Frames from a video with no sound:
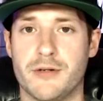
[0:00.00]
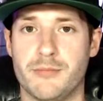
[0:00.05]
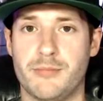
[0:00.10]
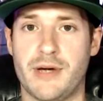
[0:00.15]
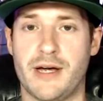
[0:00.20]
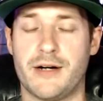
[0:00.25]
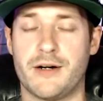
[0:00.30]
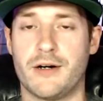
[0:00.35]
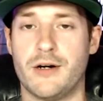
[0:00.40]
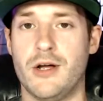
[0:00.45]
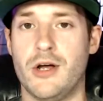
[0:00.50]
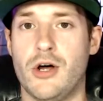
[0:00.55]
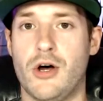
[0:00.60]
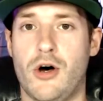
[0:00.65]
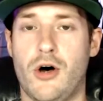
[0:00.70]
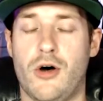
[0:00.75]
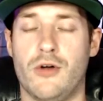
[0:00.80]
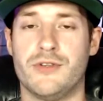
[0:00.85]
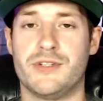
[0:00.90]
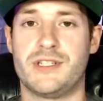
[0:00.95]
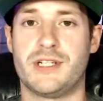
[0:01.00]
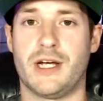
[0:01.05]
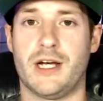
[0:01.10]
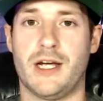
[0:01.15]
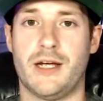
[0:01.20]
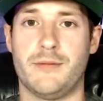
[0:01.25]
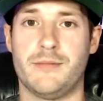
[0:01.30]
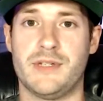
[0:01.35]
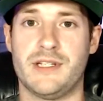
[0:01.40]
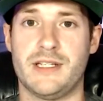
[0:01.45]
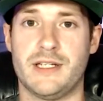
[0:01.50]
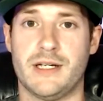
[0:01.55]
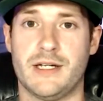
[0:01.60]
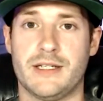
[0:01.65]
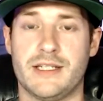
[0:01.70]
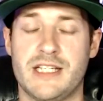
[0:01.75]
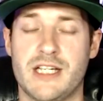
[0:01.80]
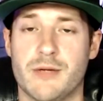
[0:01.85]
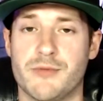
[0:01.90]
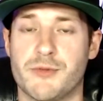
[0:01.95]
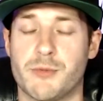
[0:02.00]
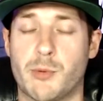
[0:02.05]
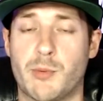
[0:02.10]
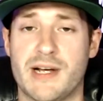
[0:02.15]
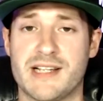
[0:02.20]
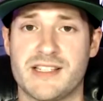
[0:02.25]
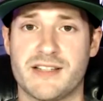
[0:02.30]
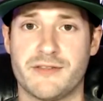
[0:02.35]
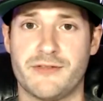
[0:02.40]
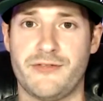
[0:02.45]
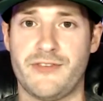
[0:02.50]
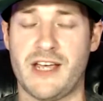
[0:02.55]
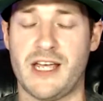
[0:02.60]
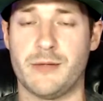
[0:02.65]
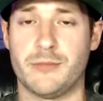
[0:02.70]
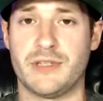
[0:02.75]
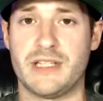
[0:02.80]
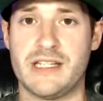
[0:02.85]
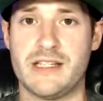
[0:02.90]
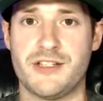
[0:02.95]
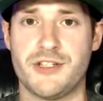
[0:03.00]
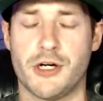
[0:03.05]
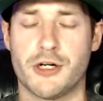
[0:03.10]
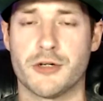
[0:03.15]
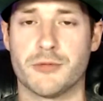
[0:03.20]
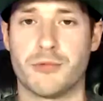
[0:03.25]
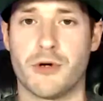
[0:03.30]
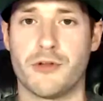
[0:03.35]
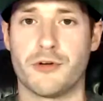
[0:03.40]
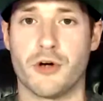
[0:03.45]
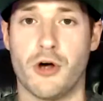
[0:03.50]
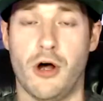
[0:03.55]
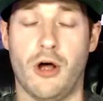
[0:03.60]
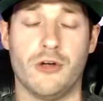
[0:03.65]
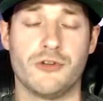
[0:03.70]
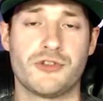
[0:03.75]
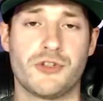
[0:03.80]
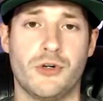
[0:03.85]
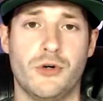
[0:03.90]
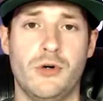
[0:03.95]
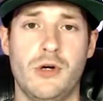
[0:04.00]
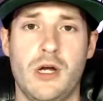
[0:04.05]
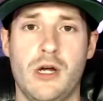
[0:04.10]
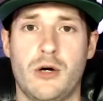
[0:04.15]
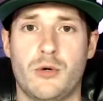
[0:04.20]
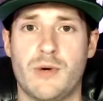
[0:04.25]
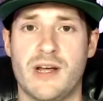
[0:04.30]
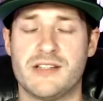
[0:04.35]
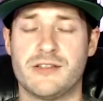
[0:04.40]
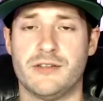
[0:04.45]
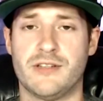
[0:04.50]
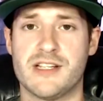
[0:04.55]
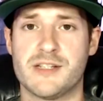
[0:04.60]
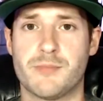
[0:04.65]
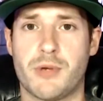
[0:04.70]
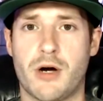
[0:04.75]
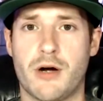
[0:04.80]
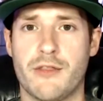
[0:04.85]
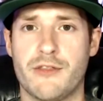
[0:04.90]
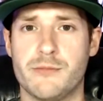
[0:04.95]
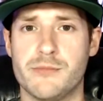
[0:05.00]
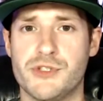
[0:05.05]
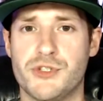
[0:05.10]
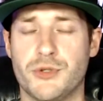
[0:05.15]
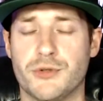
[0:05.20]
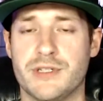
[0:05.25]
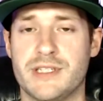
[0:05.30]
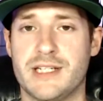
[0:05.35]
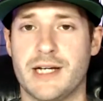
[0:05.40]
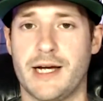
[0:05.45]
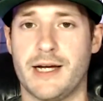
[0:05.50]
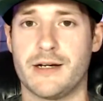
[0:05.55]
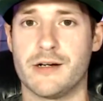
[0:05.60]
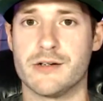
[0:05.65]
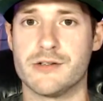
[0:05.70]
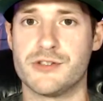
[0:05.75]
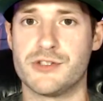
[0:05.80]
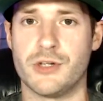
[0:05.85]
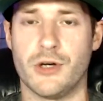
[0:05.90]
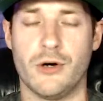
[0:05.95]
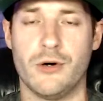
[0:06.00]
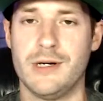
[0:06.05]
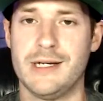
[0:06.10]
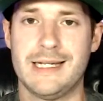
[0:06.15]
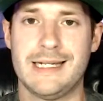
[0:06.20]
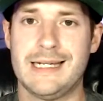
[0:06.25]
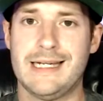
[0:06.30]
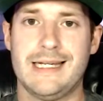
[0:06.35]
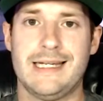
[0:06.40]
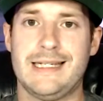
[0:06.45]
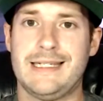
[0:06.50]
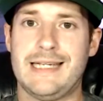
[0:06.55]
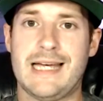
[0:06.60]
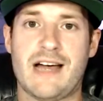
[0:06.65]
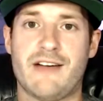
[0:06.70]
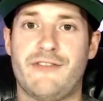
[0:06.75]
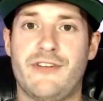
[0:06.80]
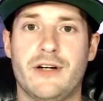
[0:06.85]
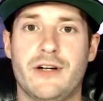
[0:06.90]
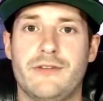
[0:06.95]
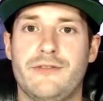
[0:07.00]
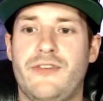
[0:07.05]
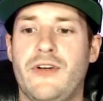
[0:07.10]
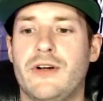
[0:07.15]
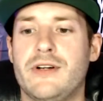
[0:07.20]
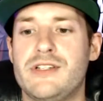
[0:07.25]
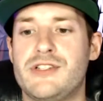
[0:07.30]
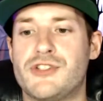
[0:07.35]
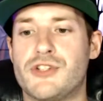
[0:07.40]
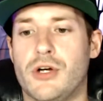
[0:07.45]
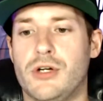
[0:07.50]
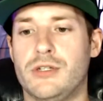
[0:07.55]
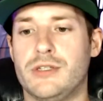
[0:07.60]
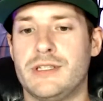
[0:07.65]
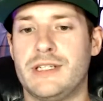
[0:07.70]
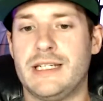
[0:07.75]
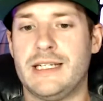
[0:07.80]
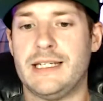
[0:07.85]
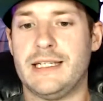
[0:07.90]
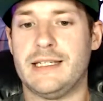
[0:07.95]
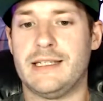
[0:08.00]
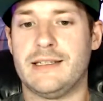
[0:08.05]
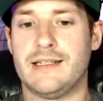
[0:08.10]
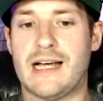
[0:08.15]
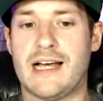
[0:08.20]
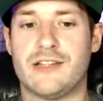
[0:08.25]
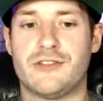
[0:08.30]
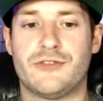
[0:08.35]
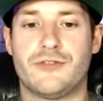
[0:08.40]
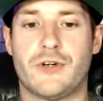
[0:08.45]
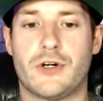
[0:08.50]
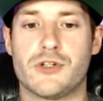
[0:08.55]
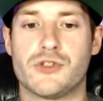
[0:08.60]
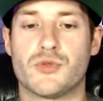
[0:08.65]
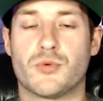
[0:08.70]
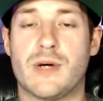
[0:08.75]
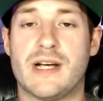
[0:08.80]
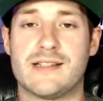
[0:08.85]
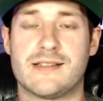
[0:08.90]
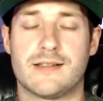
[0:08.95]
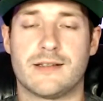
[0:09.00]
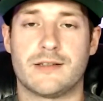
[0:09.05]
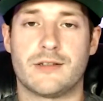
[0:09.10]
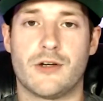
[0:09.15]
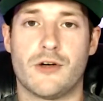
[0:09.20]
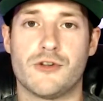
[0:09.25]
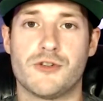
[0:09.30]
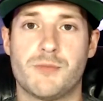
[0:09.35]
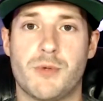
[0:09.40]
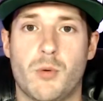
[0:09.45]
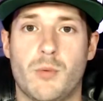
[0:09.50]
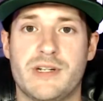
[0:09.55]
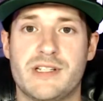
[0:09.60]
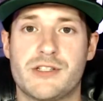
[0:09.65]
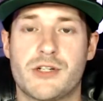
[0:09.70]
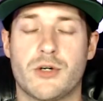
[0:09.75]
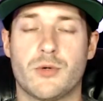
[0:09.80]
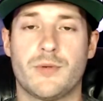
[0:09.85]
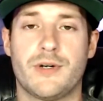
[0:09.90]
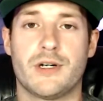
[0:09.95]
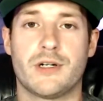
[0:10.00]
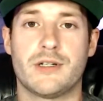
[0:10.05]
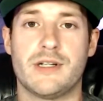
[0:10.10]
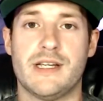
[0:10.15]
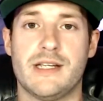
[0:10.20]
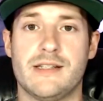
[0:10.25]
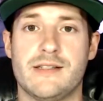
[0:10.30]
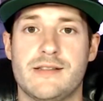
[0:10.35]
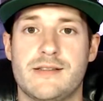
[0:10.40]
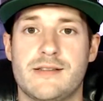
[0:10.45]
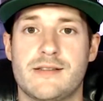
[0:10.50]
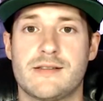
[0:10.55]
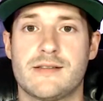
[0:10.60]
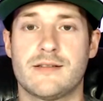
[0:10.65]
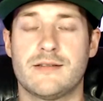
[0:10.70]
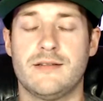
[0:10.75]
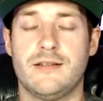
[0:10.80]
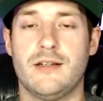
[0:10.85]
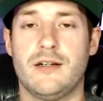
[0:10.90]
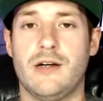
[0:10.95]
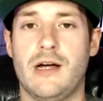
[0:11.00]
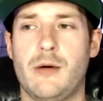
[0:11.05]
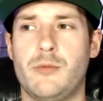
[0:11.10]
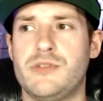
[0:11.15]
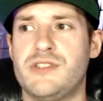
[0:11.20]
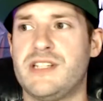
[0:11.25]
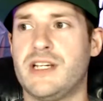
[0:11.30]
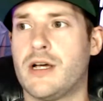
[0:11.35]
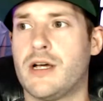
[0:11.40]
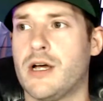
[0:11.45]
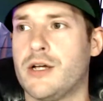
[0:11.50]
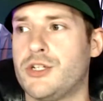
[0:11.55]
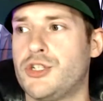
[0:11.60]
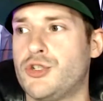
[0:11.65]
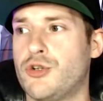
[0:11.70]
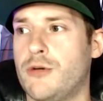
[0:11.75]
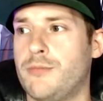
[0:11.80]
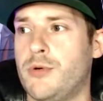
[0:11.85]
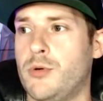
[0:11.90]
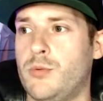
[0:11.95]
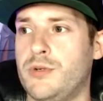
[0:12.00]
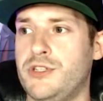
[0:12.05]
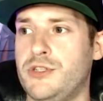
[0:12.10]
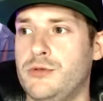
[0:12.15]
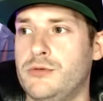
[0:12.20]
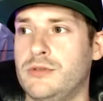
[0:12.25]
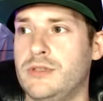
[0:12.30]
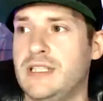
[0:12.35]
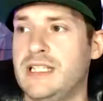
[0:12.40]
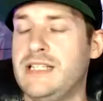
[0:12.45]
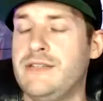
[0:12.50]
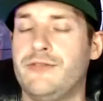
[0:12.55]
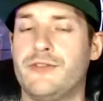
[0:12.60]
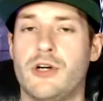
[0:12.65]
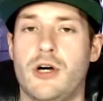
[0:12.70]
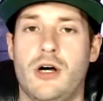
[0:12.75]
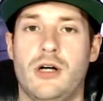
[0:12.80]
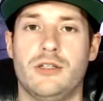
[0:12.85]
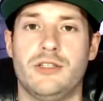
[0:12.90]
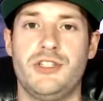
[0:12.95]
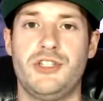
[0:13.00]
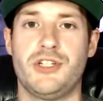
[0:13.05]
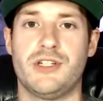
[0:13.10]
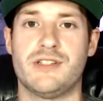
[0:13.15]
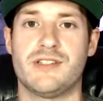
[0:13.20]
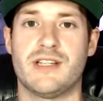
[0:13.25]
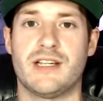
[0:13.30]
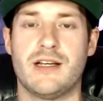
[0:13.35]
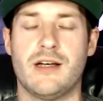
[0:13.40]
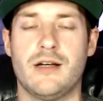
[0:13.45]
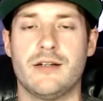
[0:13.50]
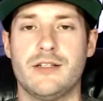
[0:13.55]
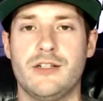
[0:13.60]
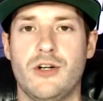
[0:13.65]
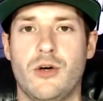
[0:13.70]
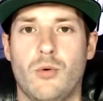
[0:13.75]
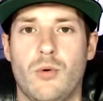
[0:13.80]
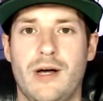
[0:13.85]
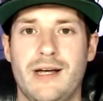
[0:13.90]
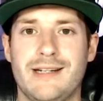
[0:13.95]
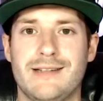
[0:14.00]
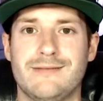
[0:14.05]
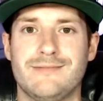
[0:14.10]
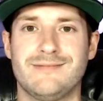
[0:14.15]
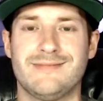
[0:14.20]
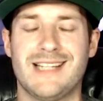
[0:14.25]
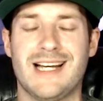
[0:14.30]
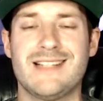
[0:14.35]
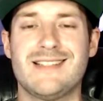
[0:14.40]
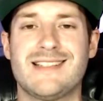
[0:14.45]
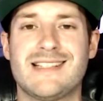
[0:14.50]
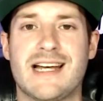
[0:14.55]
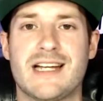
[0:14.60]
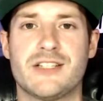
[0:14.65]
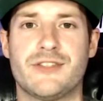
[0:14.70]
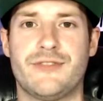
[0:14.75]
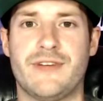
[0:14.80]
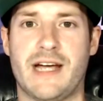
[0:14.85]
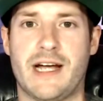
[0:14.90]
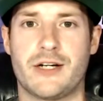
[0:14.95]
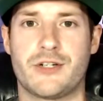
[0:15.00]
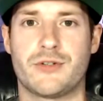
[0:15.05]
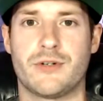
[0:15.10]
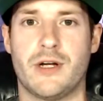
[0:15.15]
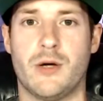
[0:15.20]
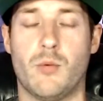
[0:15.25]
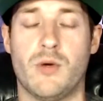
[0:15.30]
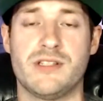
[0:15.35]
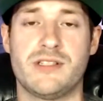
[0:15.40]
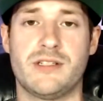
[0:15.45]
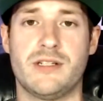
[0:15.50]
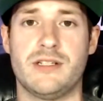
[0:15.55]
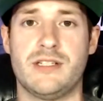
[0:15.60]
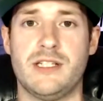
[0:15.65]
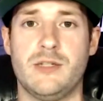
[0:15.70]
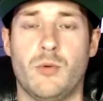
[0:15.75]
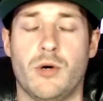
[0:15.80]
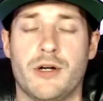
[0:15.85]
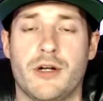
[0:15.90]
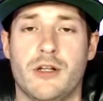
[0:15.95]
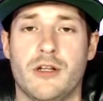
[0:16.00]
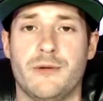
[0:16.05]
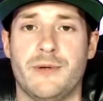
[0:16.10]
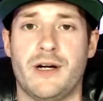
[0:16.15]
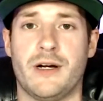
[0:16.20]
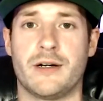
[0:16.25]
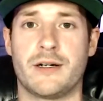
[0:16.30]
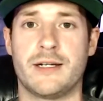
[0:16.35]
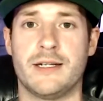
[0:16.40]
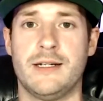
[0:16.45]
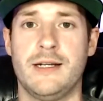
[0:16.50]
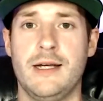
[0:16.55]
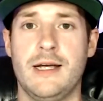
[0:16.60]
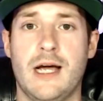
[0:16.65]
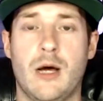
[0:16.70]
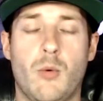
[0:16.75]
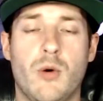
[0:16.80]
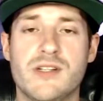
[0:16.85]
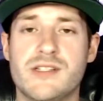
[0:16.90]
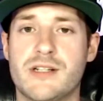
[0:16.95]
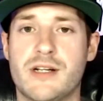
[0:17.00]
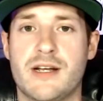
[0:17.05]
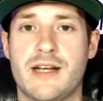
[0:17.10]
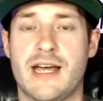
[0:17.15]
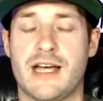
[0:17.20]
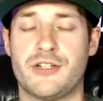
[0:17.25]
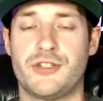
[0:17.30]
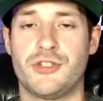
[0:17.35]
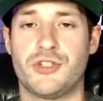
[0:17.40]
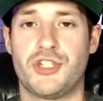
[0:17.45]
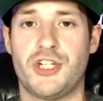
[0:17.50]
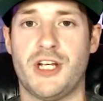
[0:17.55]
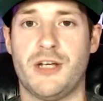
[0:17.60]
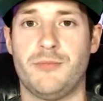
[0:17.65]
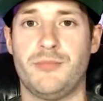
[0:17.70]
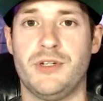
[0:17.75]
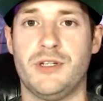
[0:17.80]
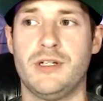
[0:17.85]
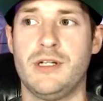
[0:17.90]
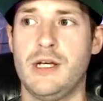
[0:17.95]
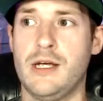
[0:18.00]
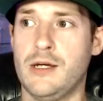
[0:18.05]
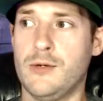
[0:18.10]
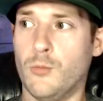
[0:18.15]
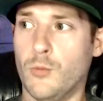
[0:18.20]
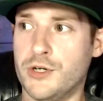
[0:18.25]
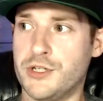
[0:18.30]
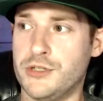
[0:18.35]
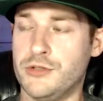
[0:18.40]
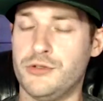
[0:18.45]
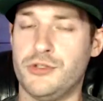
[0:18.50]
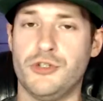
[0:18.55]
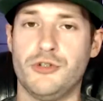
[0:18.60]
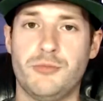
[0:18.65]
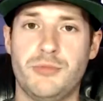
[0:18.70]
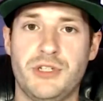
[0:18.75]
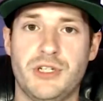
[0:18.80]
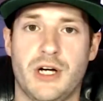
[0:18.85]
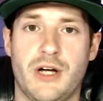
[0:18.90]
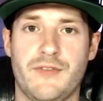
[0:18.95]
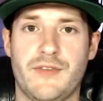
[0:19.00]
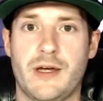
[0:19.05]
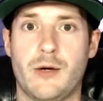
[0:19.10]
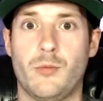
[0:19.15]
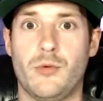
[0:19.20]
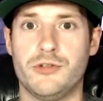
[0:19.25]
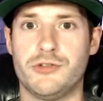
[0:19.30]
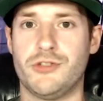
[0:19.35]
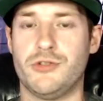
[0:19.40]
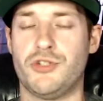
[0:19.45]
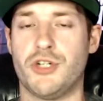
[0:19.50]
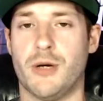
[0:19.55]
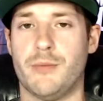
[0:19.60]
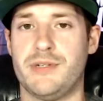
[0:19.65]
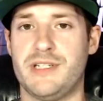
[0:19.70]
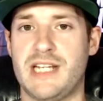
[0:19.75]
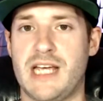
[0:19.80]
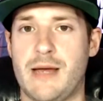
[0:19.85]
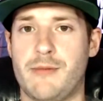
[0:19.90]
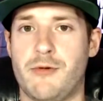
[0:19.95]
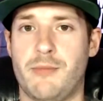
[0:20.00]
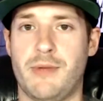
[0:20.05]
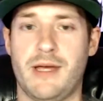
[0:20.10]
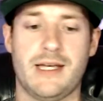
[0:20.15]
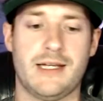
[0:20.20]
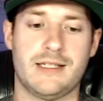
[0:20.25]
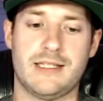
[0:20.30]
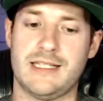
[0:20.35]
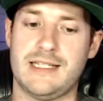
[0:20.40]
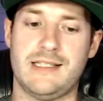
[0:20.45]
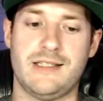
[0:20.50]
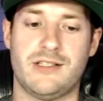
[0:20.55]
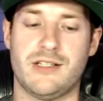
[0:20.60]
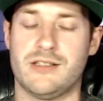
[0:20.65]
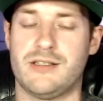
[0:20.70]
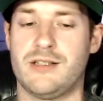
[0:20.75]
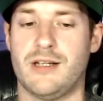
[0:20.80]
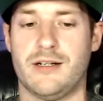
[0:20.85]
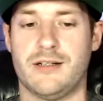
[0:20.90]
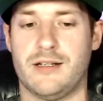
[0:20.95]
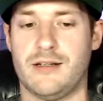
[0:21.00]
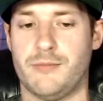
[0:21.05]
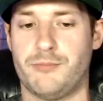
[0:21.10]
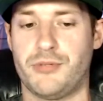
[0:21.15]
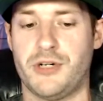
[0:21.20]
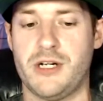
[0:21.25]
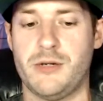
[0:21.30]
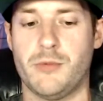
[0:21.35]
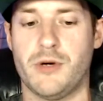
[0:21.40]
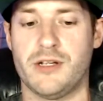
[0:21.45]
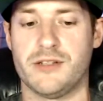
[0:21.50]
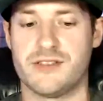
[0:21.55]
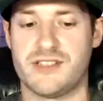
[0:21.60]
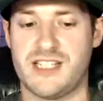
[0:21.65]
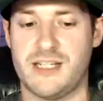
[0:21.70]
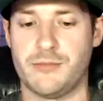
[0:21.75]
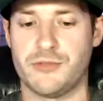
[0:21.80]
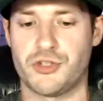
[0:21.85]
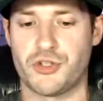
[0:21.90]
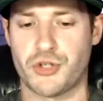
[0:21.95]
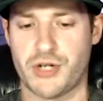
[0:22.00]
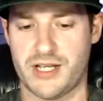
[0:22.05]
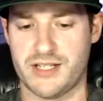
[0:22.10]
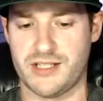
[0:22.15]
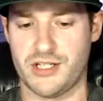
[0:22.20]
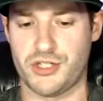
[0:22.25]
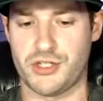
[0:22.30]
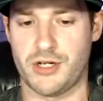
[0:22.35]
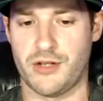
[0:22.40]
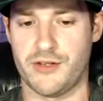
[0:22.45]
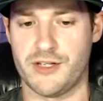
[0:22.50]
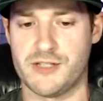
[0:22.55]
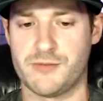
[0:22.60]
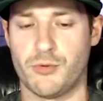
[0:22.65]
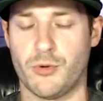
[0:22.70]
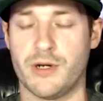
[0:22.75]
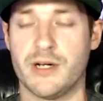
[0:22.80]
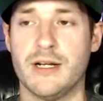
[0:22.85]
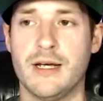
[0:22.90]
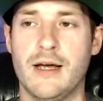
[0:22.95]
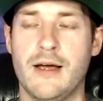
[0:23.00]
better all the time. He comes from a wrestling family. His younger brother also wrestled as part of the Missouri Tigers. So, yeah, very, very solid in as far as wrestling goes. But when his career is, I wouldn't say cut short, but when you leave college and it's like, oh, you know what, I'm unsatisfactory. I wasn't a D1 All-American. I wasn't a national champion. What do you do beyond that? Well, you jump into MMA. He's just done a pretty well seamless transition at this point.